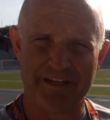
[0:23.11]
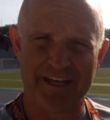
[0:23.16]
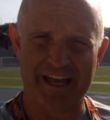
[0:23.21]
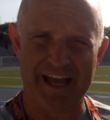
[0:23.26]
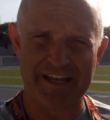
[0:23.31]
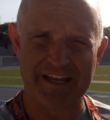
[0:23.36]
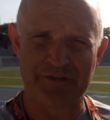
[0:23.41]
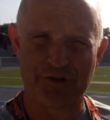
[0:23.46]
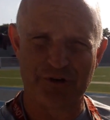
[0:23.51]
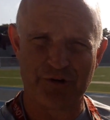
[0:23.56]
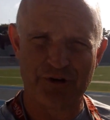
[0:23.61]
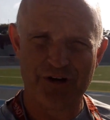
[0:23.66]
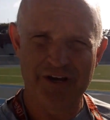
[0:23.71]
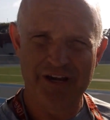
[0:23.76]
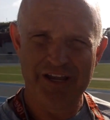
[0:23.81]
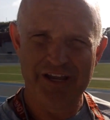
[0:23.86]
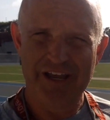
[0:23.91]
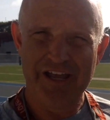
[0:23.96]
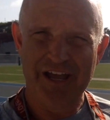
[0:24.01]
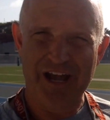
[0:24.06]
The guys
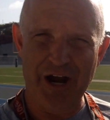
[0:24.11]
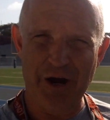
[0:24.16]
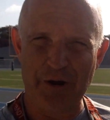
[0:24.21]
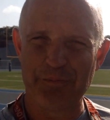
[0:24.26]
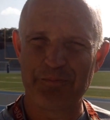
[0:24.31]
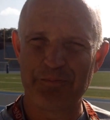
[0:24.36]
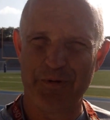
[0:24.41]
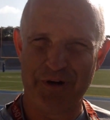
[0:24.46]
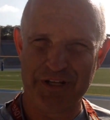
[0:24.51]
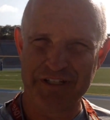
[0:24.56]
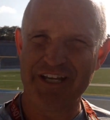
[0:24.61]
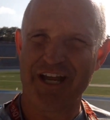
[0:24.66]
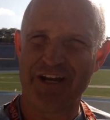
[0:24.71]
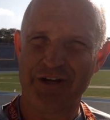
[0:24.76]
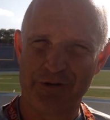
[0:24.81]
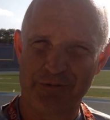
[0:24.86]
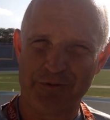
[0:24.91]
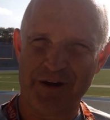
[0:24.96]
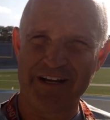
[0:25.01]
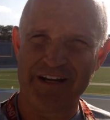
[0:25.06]
are pretty
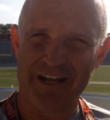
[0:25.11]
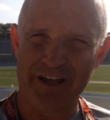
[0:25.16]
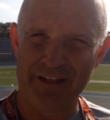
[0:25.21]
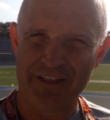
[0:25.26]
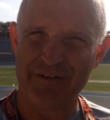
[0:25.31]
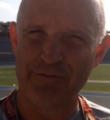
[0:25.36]
tired right now.